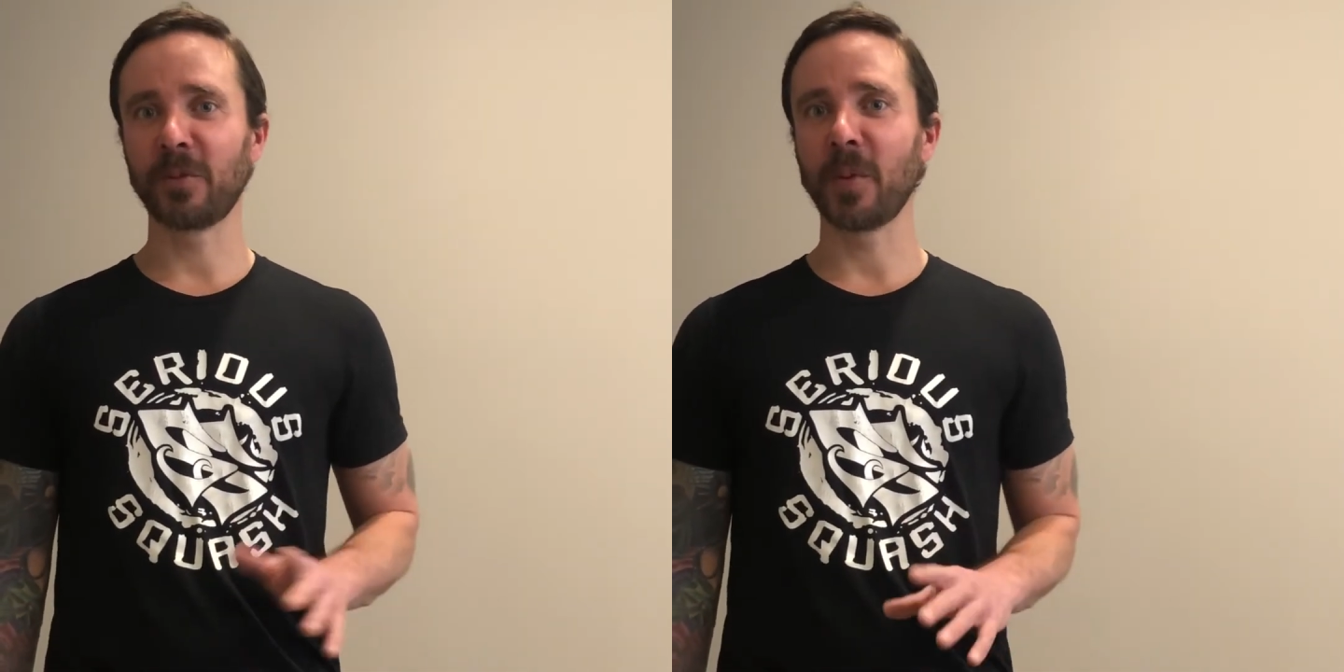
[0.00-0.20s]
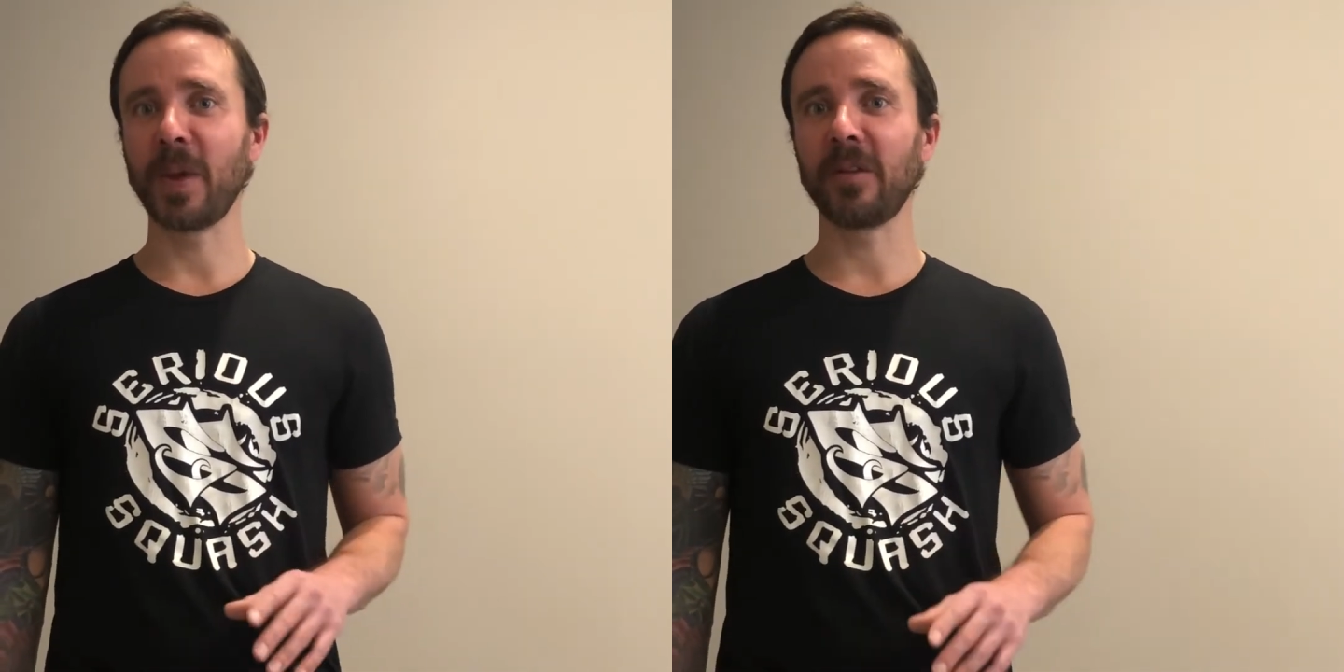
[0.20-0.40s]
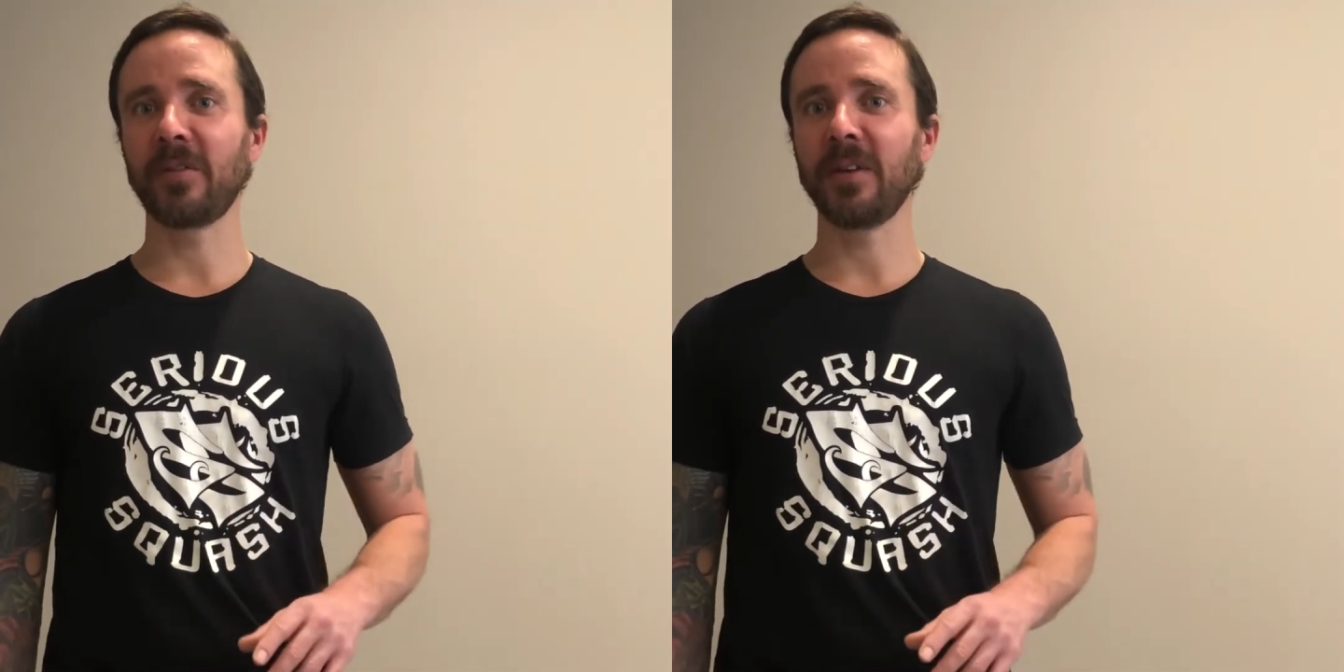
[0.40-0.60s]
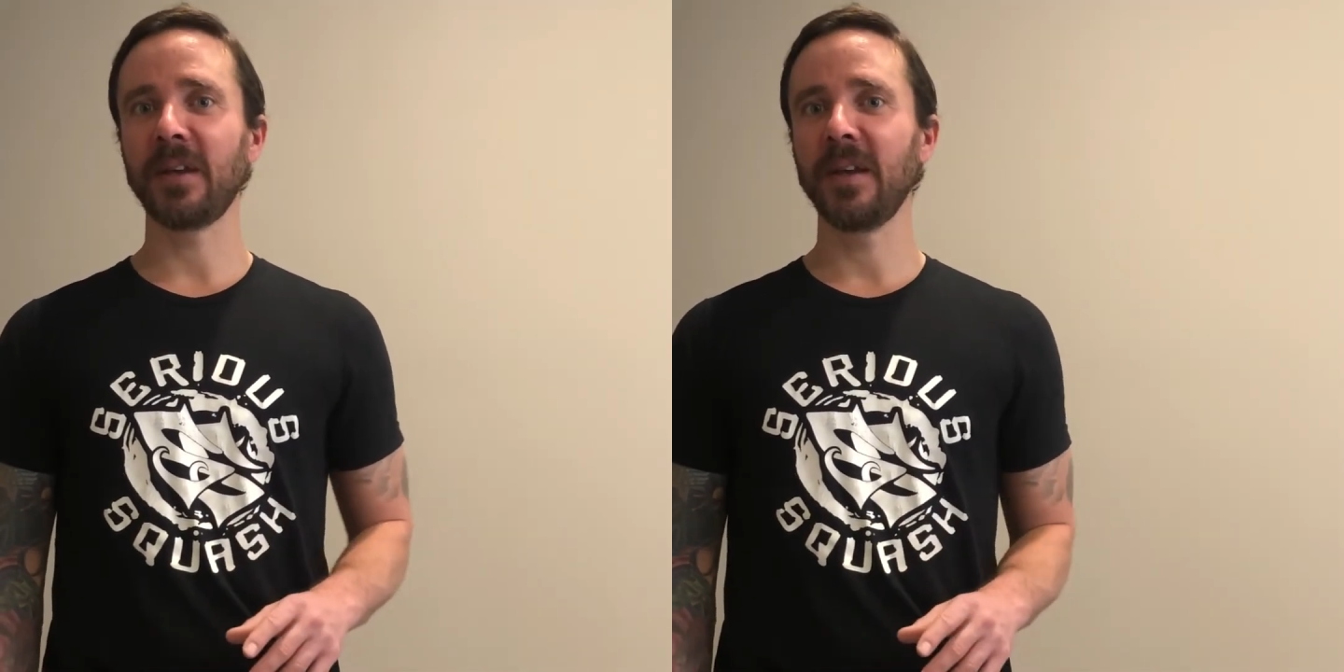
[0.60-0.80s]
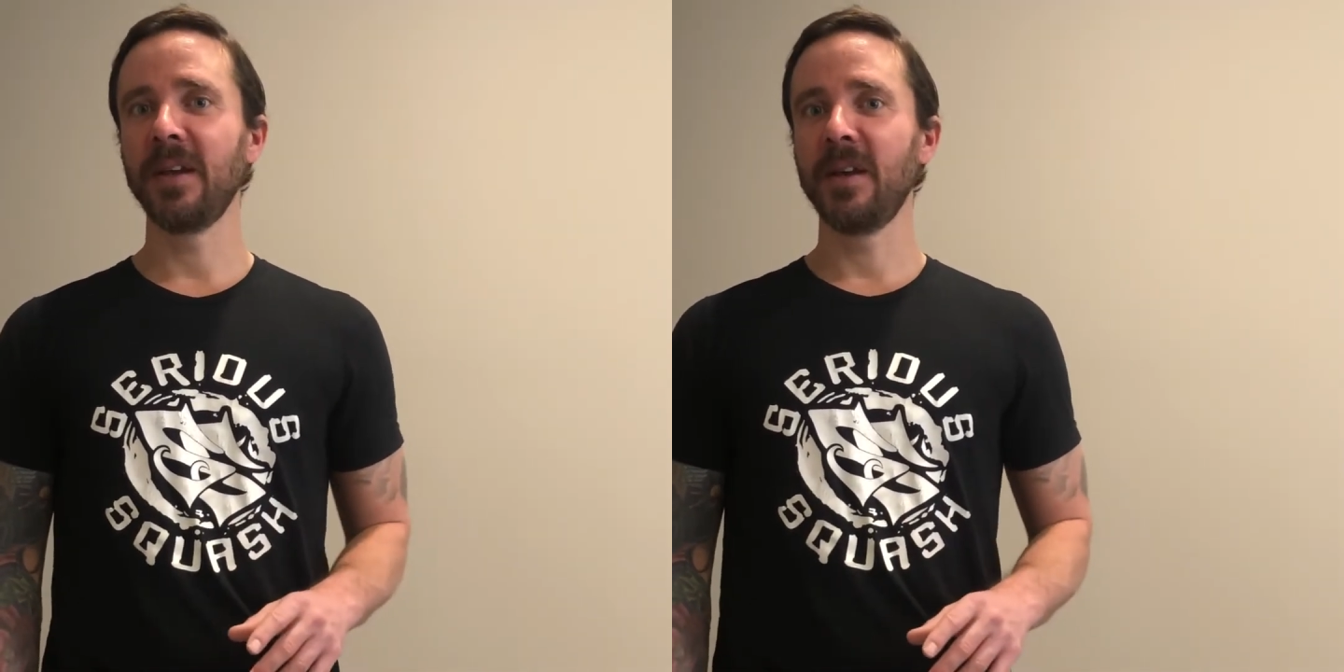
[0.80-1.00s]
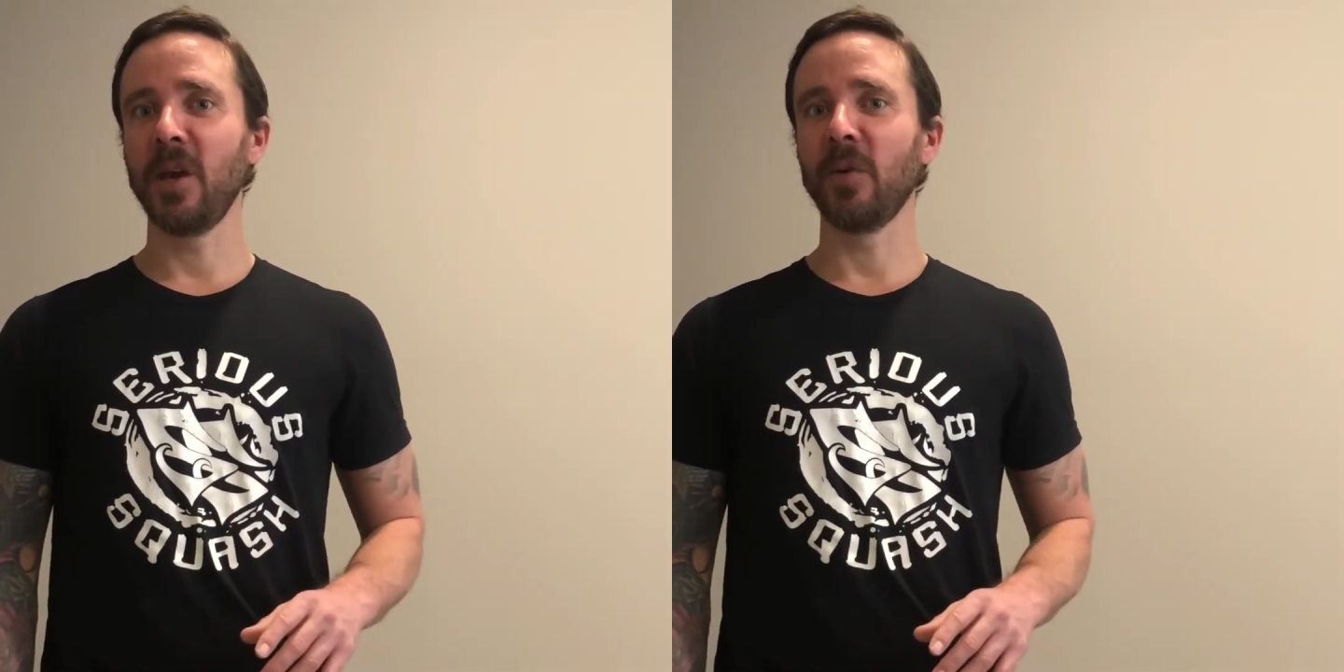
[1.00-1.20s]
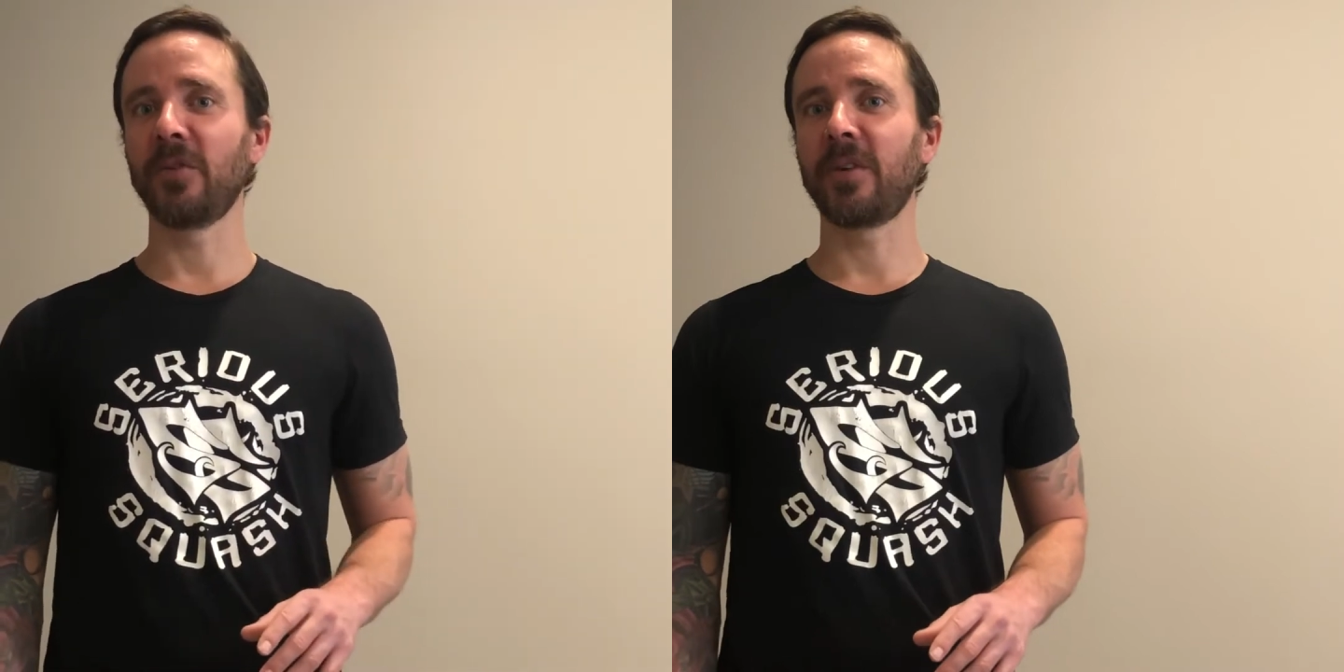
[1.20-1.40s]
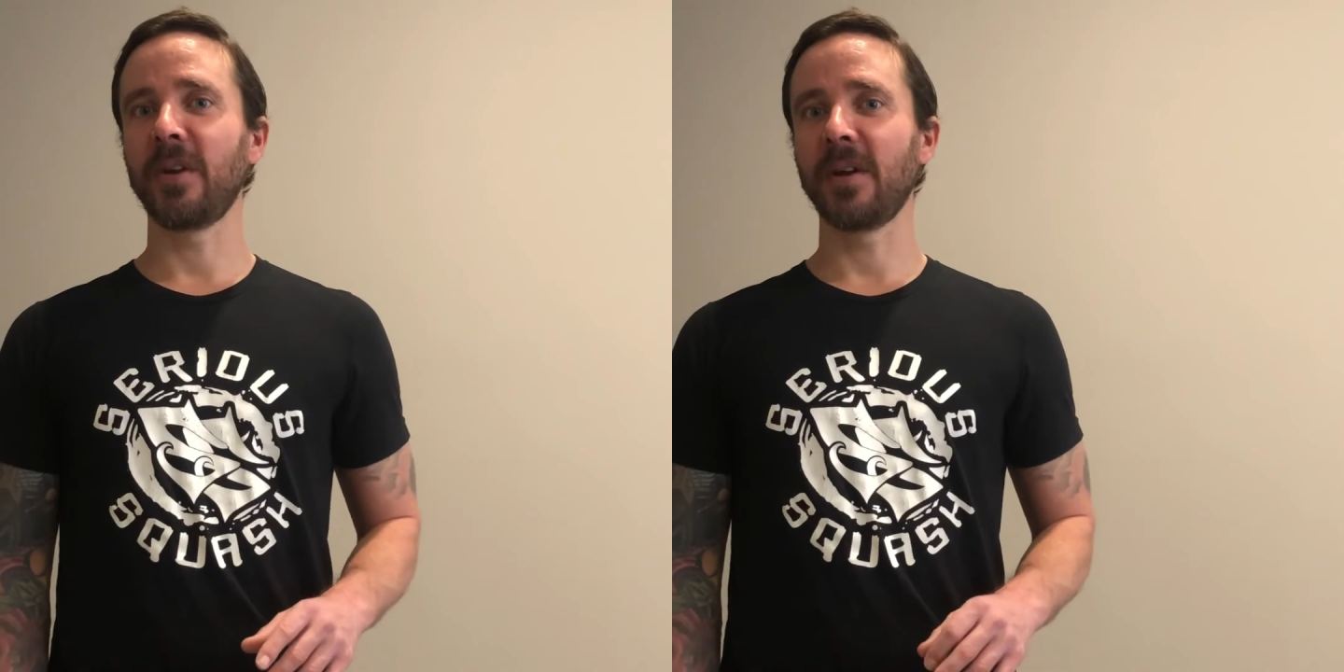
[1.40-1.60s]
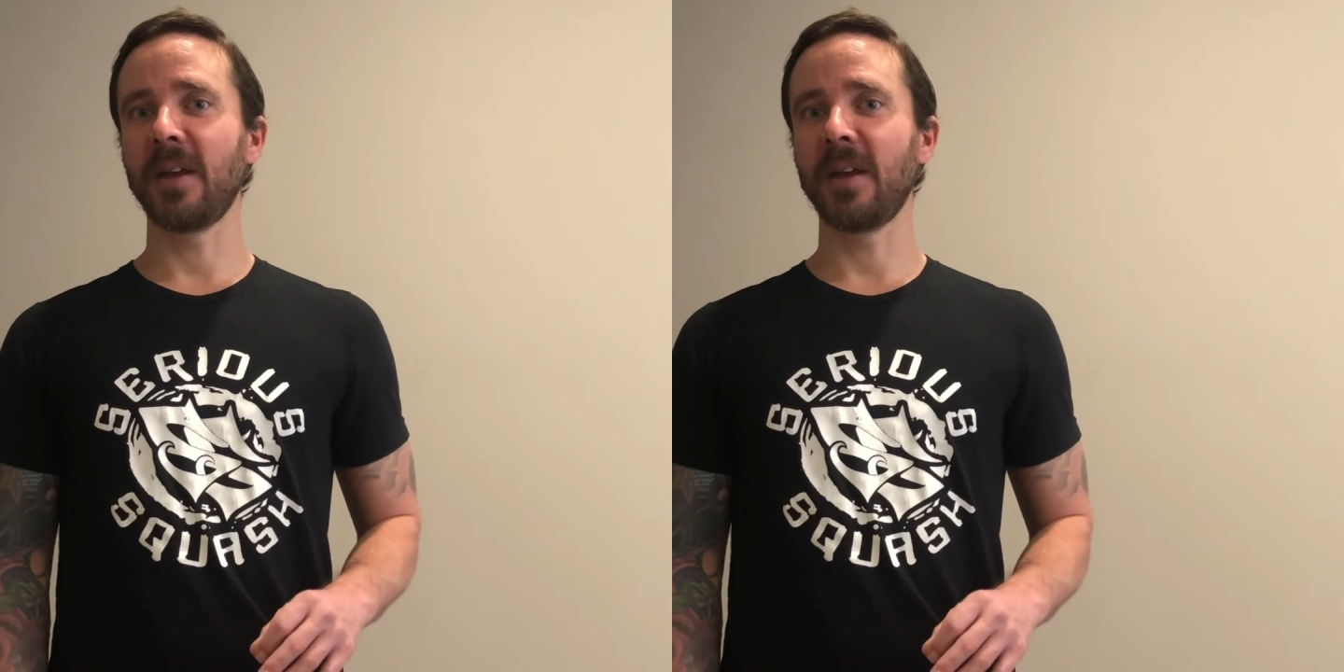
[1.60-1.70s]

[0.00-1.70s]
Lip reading: but basically it was to